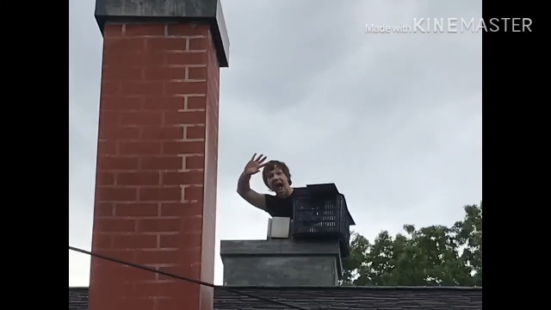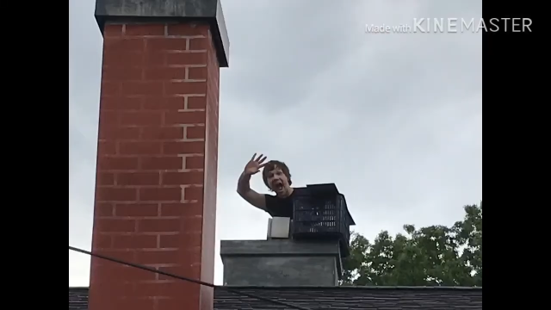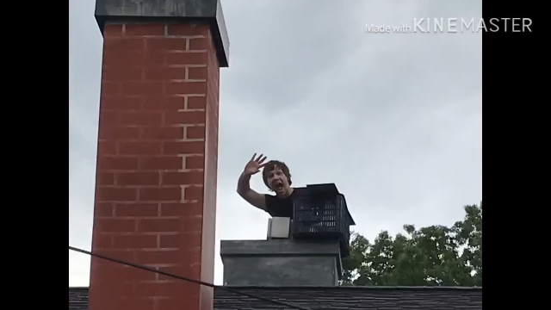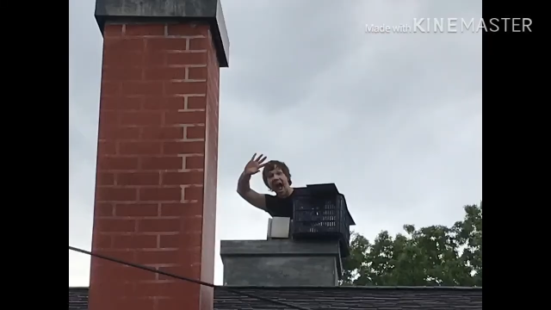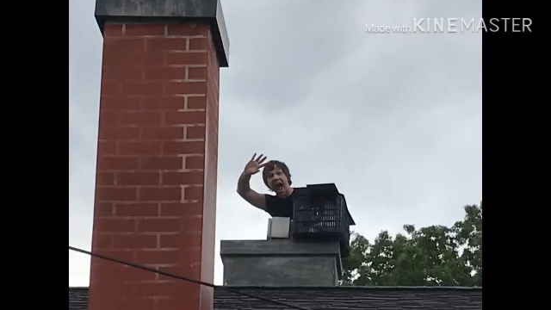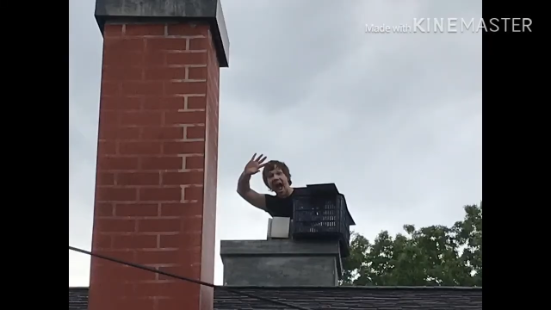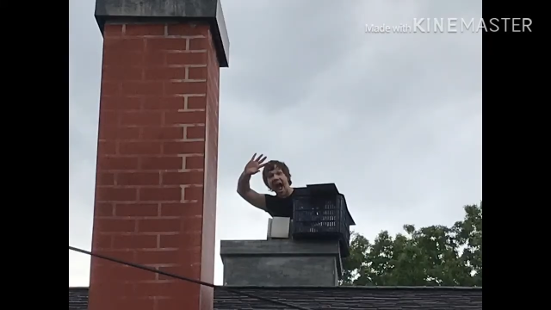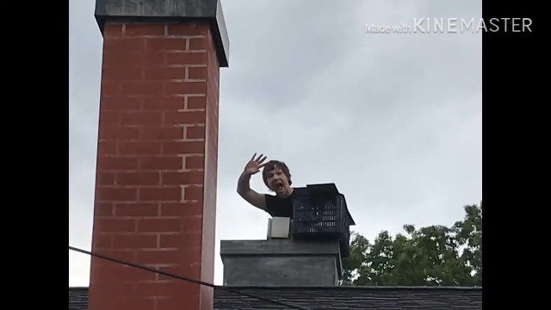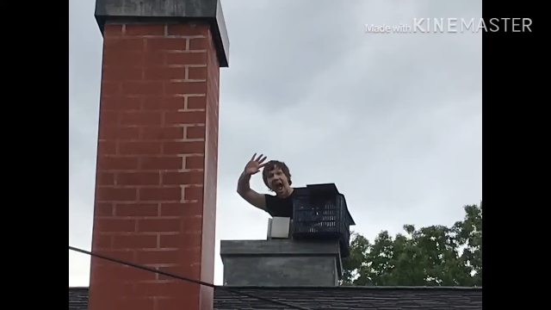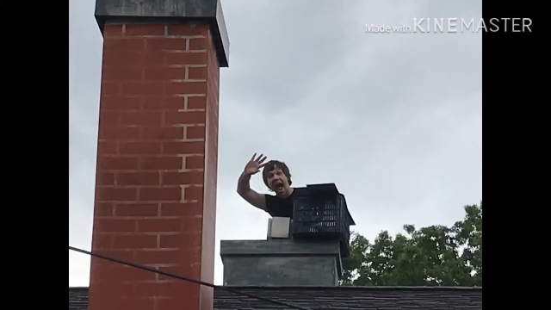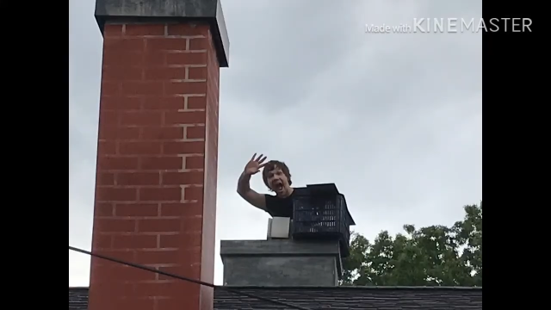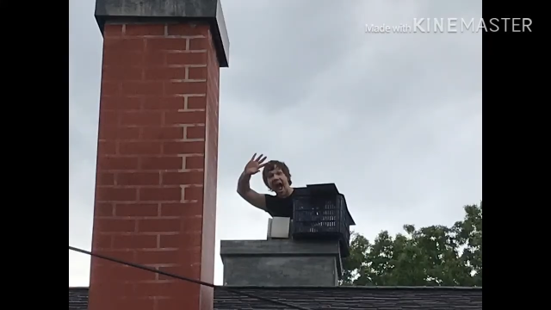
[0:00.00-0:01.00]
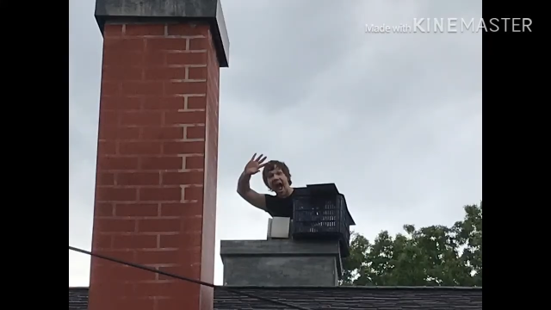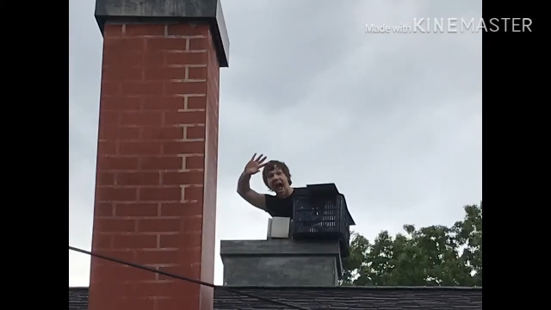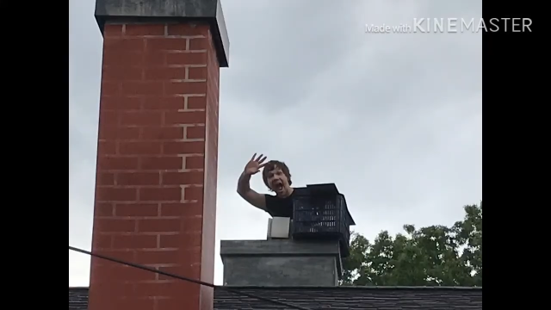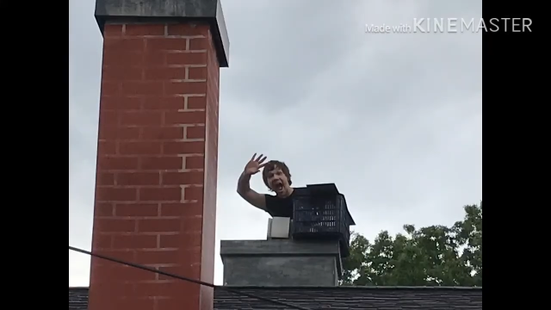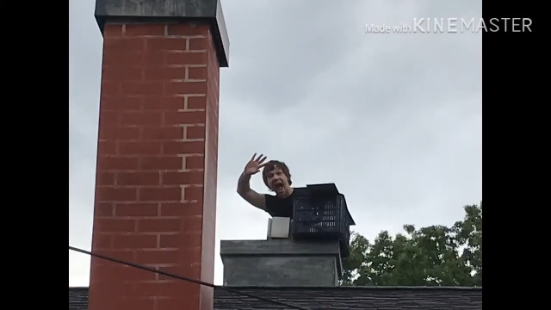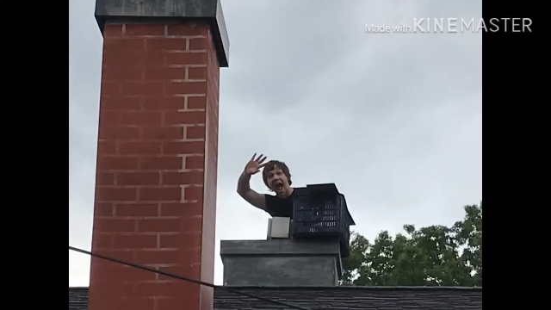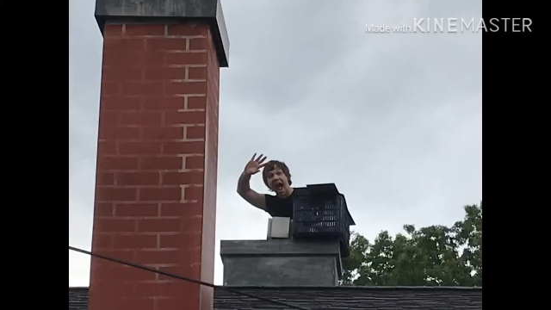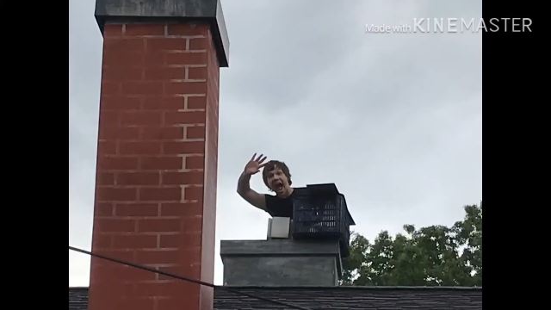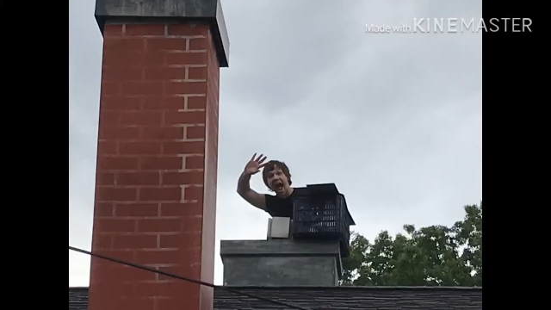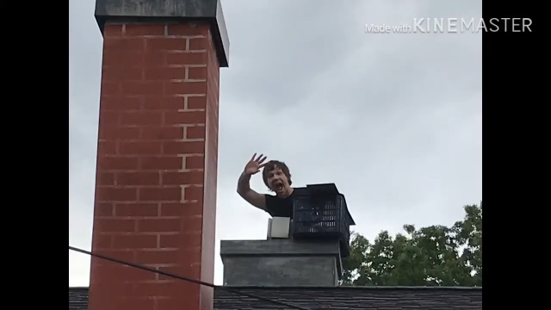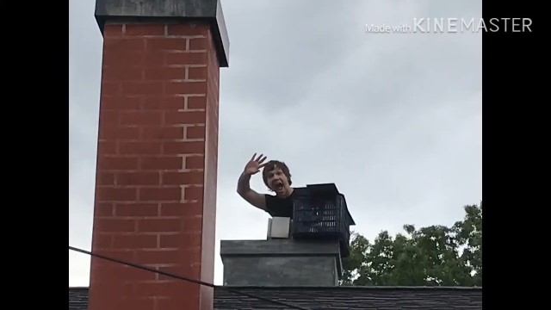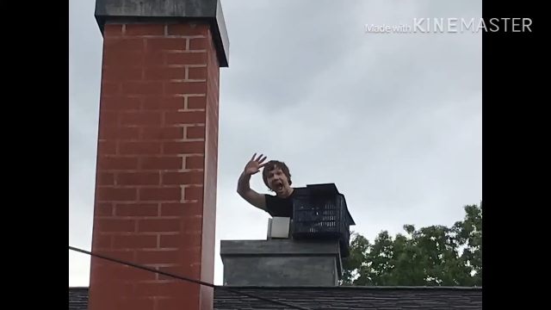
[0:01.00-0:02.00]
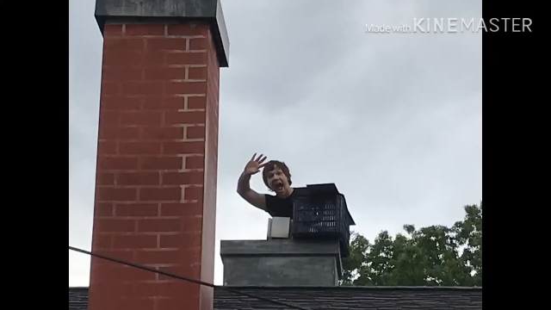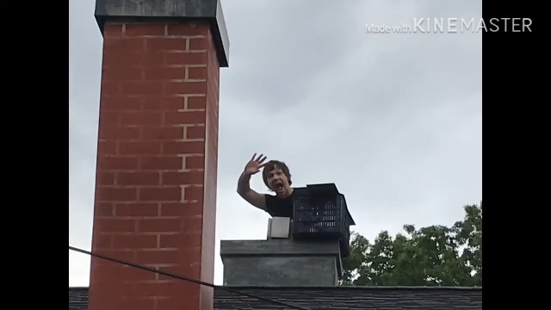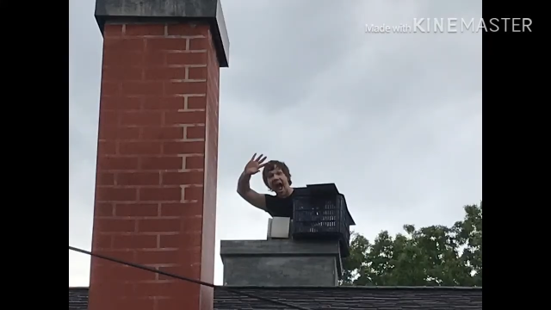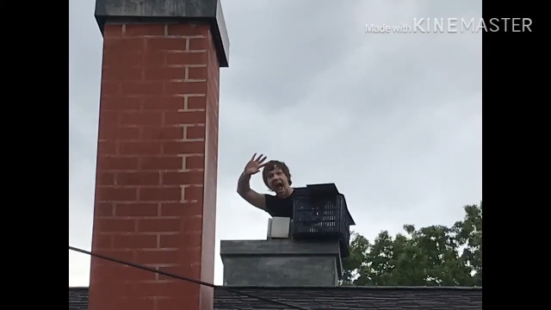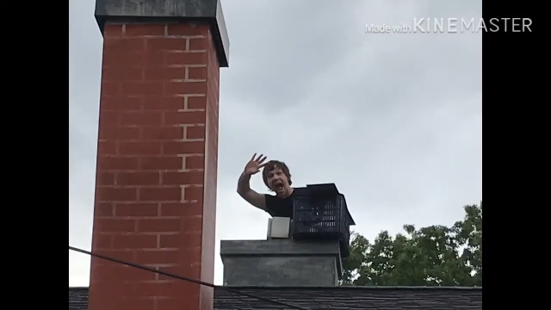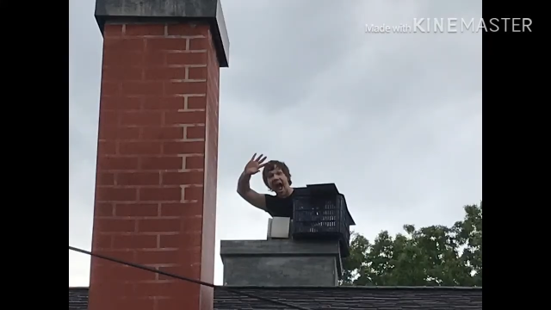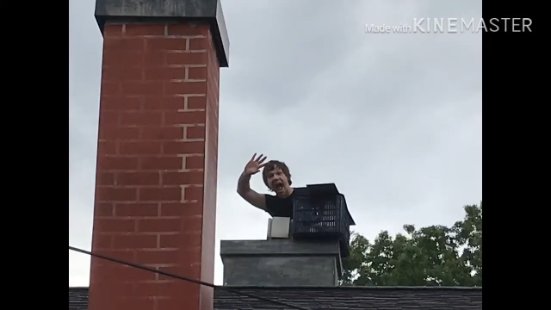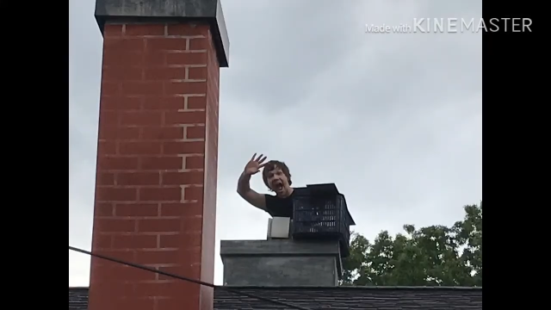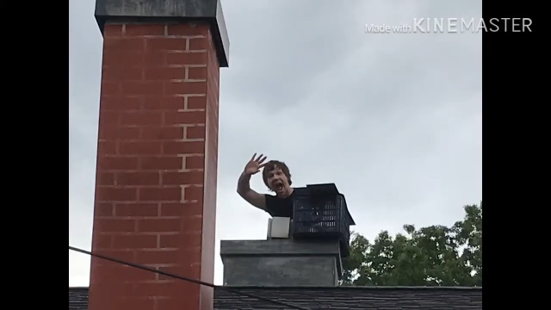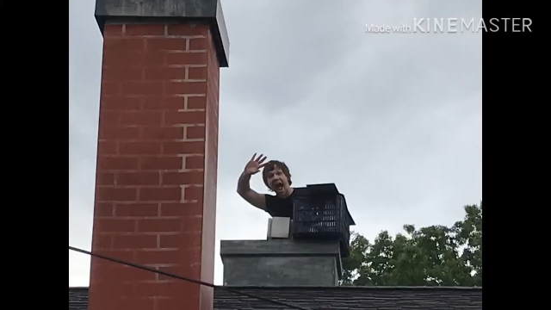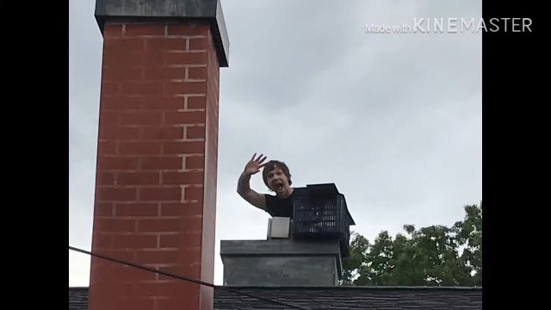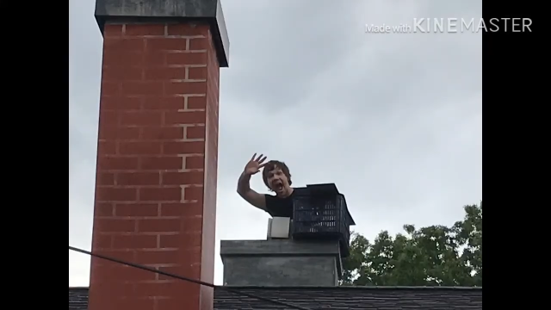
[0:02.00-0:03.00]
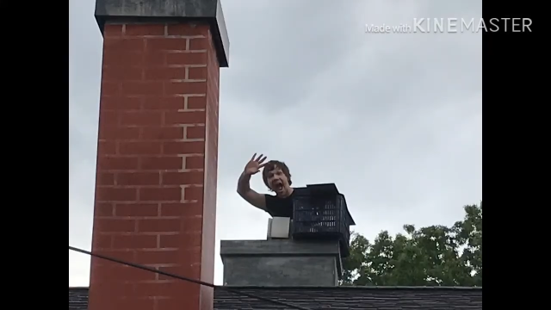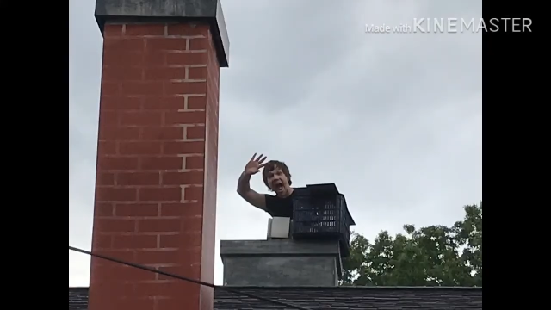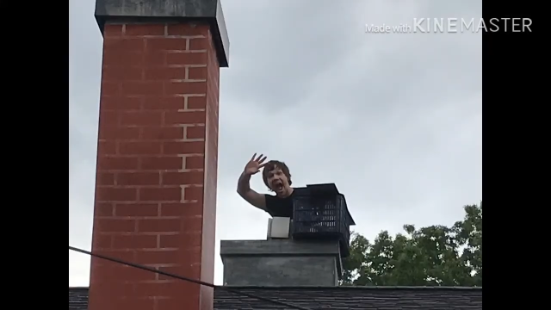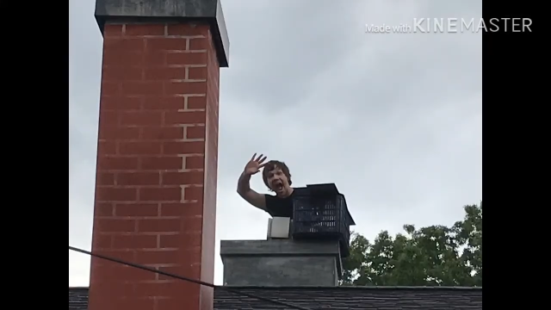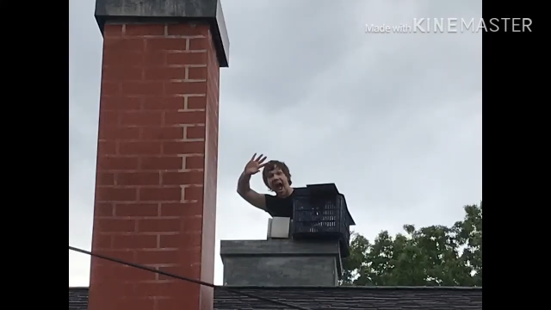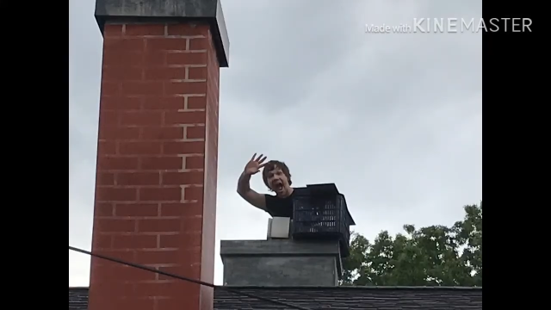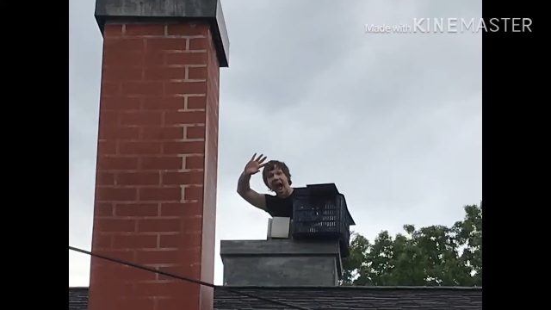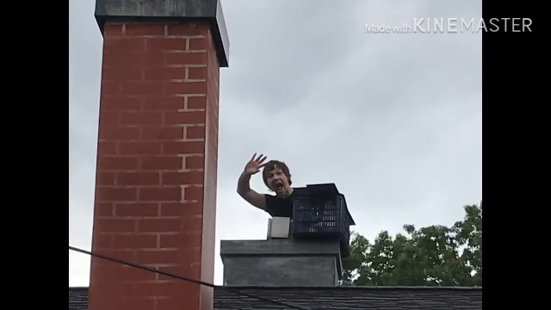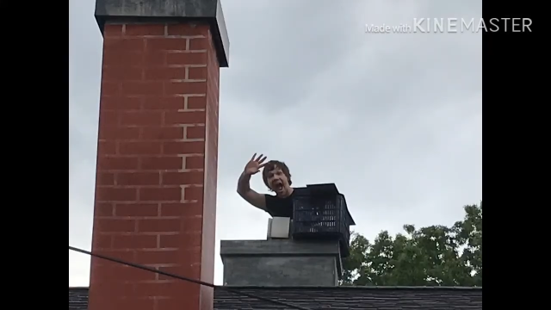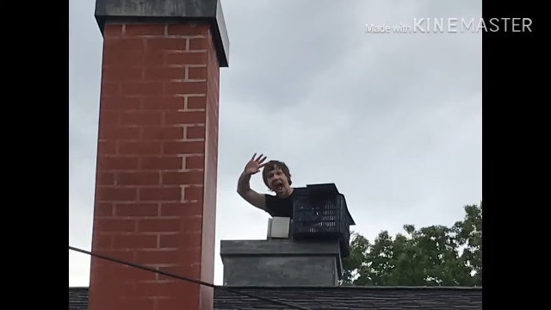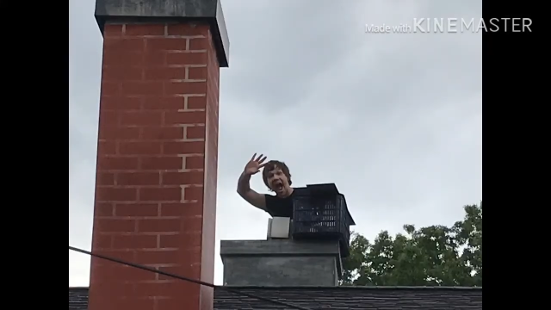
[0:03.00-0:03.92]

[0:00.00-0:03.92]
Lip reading: No face is visible, so there are no lips to read.